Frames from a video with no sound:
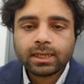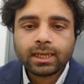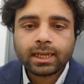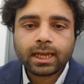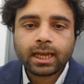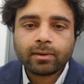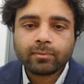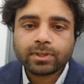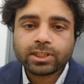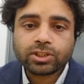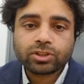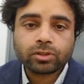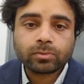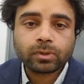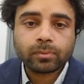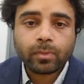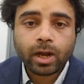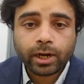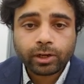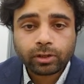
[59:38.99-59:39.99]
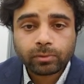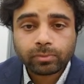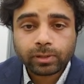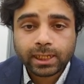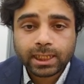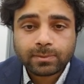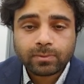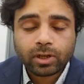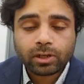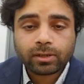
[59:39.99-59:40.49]
and cerebral
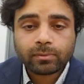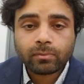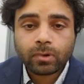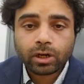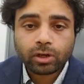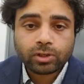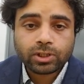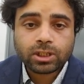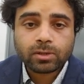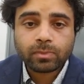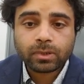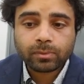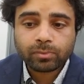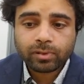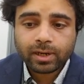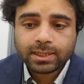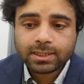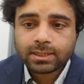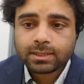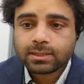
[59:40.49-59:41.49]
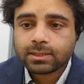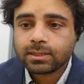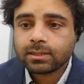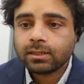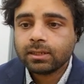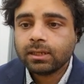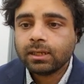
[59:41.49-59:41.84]
microbleeds might also be present.